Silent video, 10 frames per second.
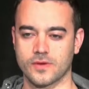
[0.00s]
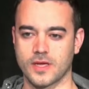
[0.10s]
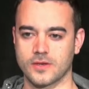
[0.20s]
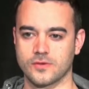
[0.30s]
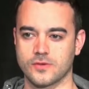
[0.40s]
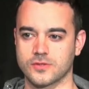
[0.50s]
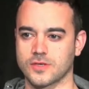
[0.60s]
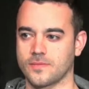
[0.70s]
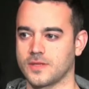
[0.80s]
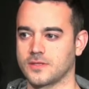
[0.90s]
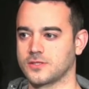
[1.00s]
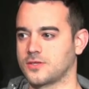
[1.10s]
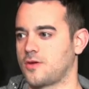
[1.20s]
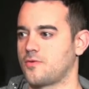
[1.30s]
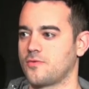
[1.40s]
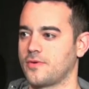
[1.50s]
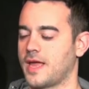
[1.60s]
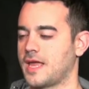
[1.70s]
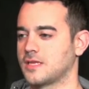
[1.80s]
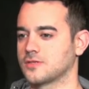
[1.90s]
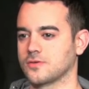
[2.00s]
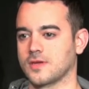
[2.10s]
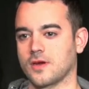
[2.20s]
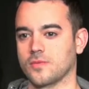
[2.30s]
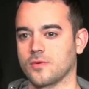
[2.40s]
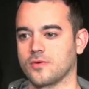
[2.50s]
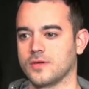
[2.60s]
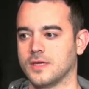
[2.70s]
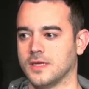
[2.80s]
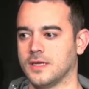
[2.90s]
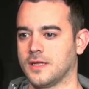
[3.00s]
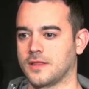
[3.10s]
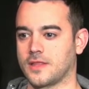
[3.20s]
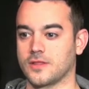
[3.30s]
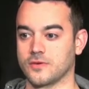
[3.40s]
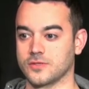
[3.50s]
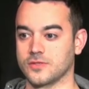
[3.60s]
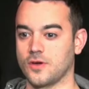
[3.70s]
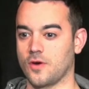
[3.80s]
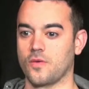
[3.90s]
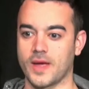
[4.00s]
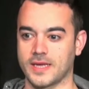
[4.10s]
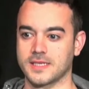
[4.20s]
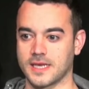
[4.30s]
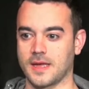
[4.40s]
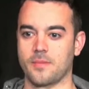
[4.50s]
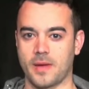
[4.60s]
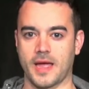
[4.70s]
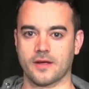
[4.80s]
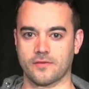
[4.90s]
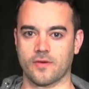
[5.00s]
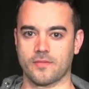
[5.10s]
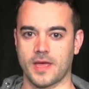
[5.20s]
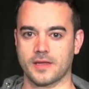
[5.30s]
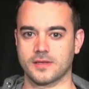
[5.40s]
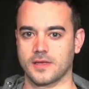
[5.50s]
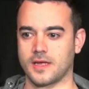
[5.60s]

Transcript: Can you do something so heinous or terrible that there's no way to get back from that?